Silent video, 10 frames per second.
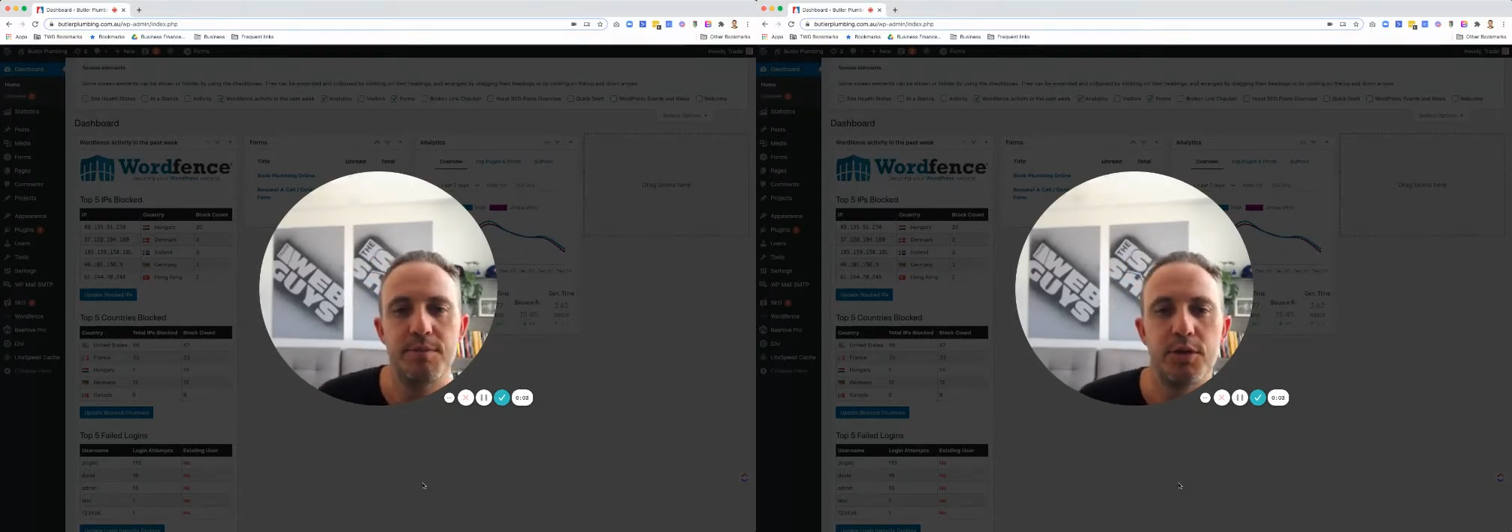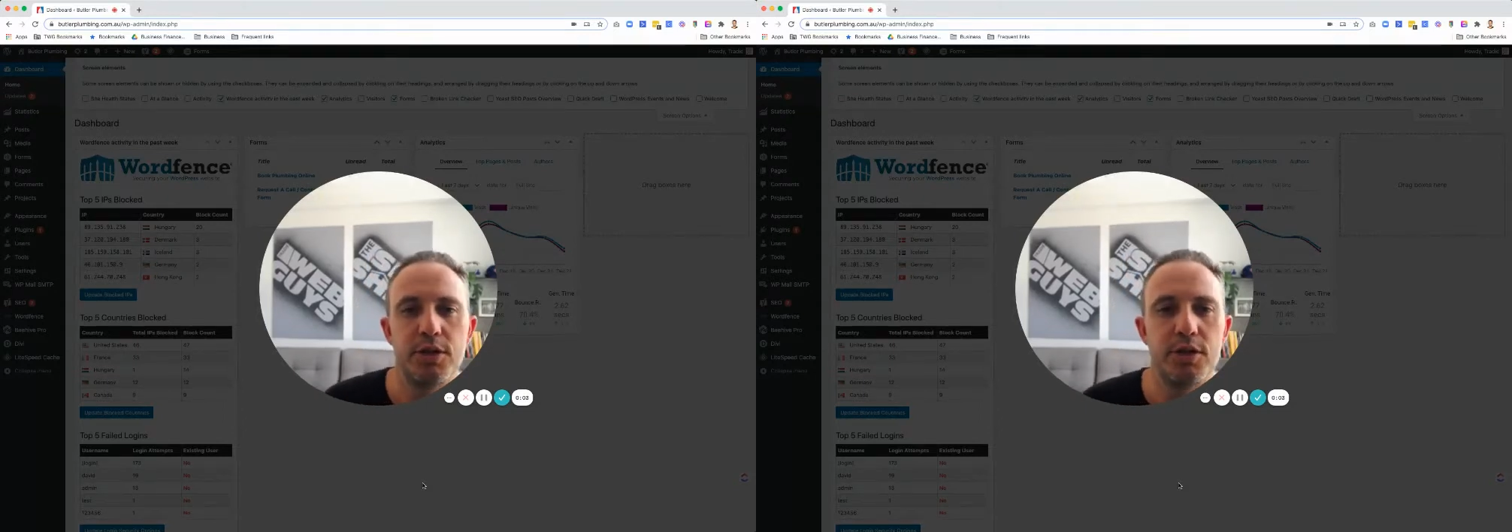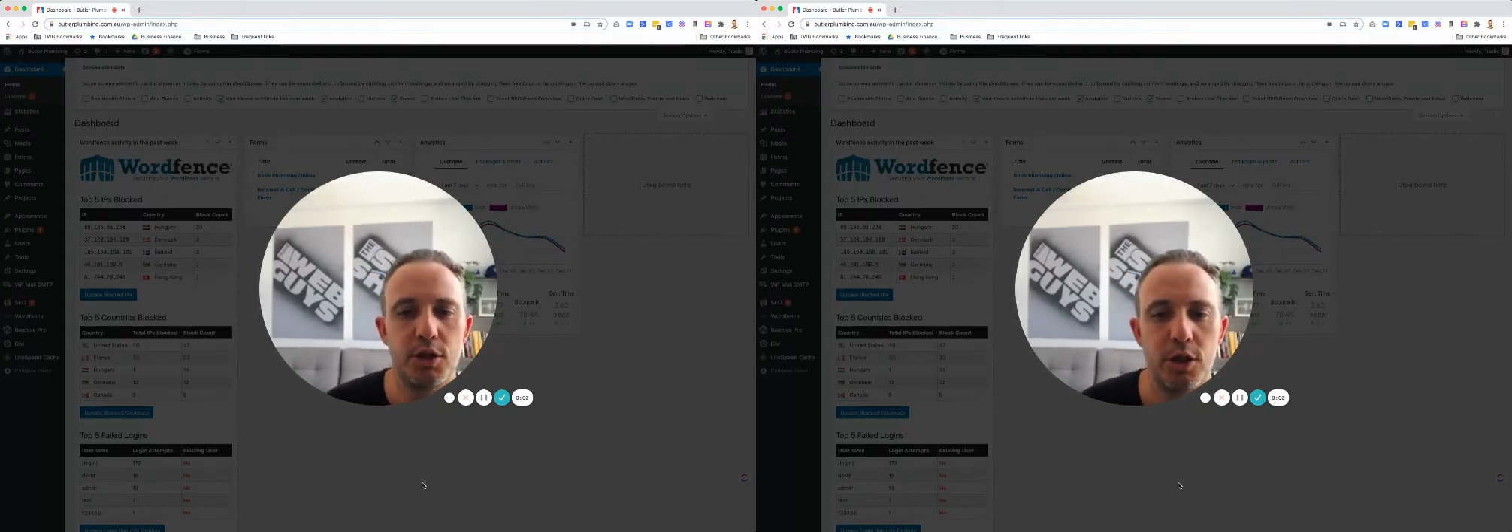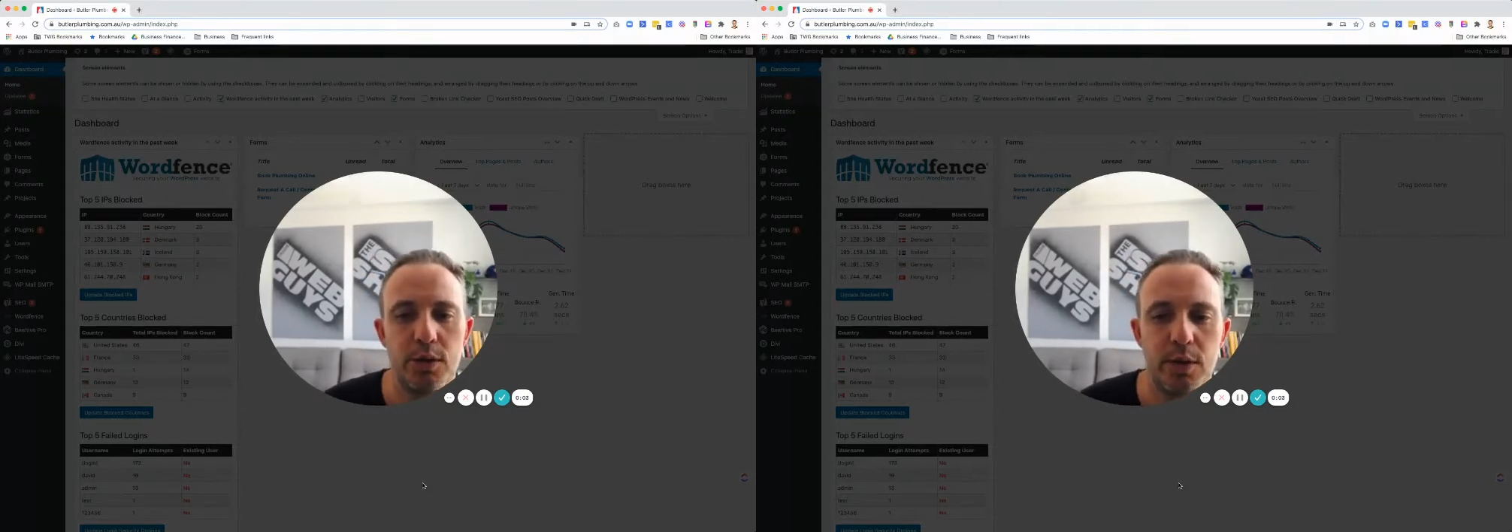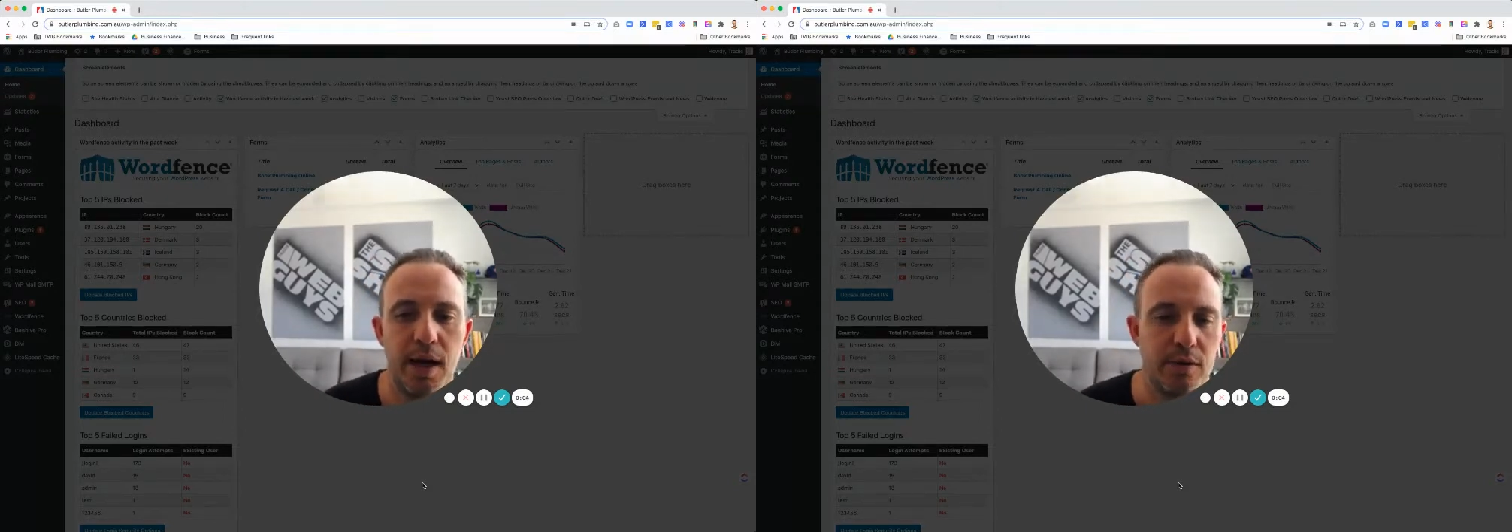I'm just going to show
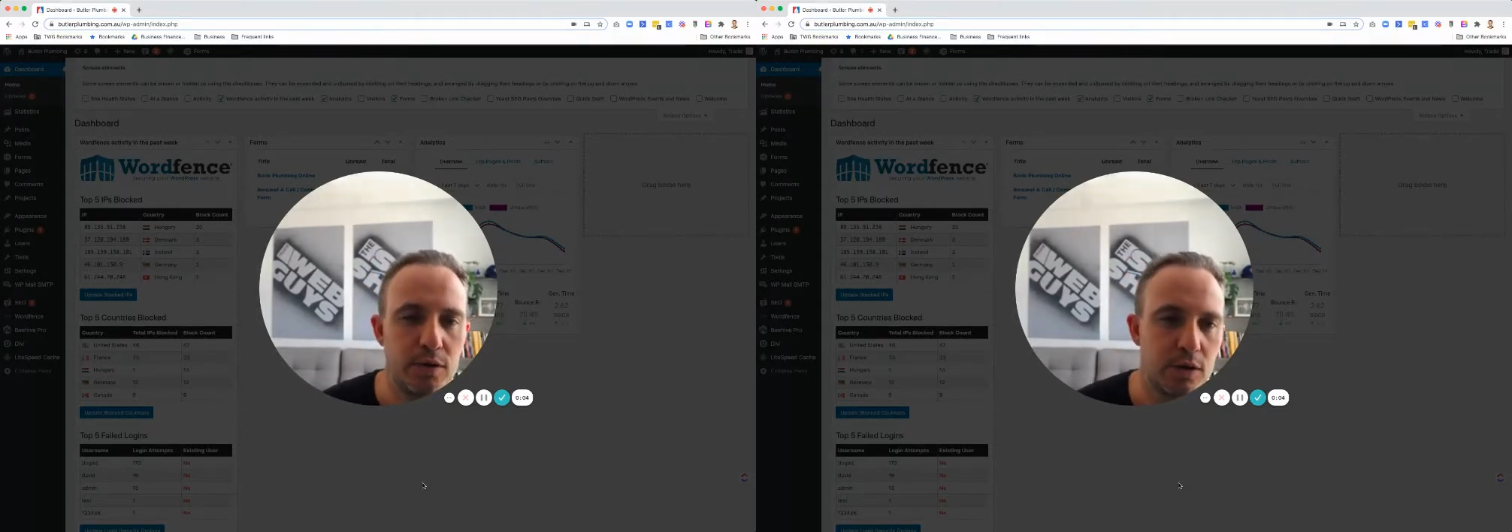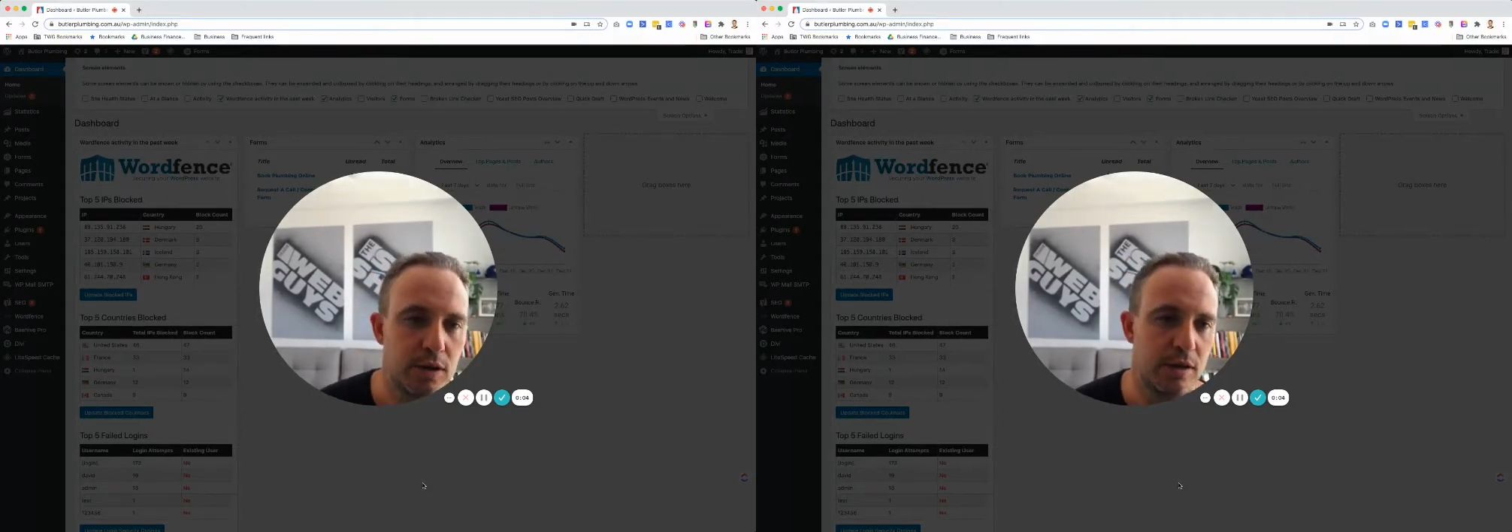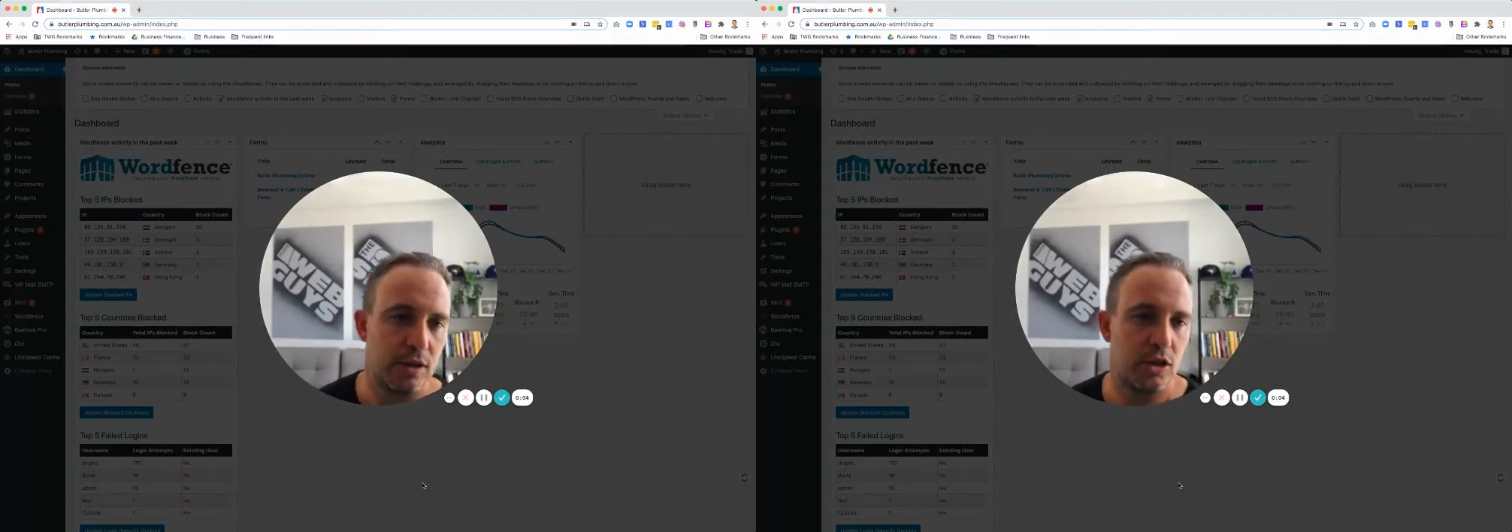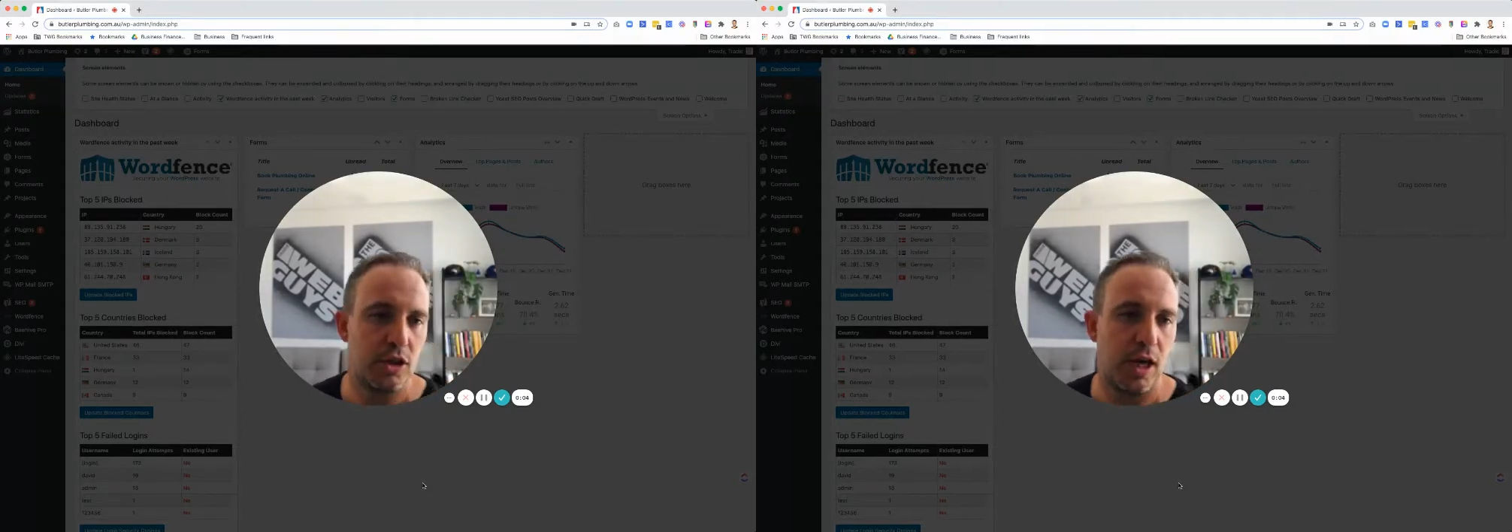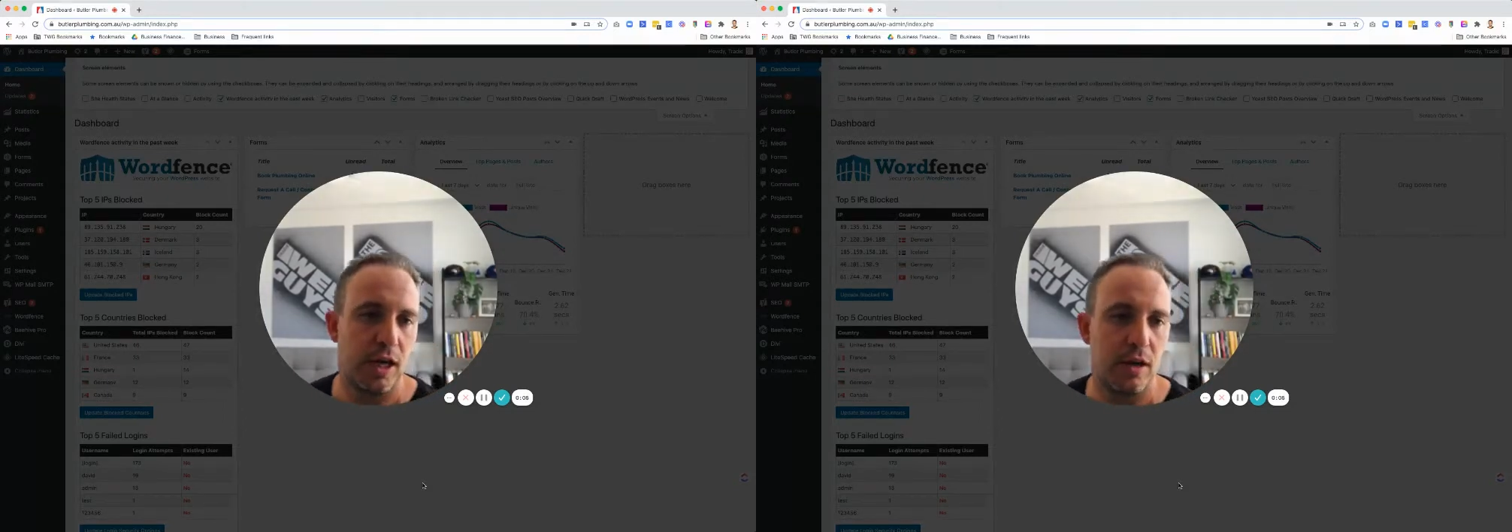you how you can
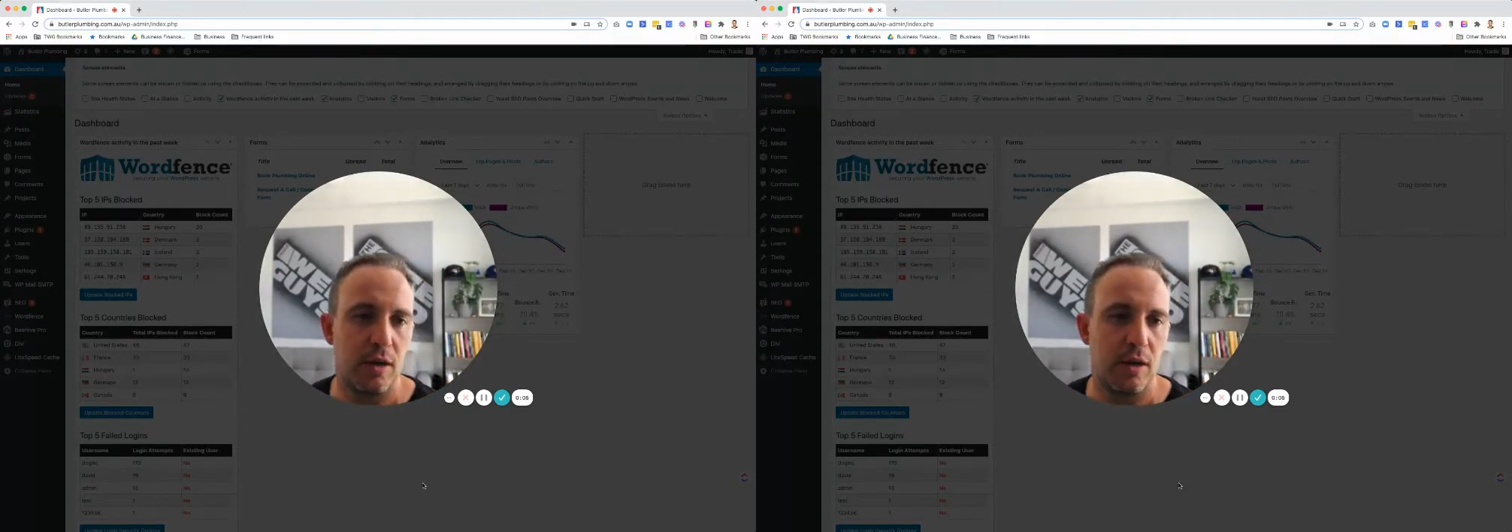check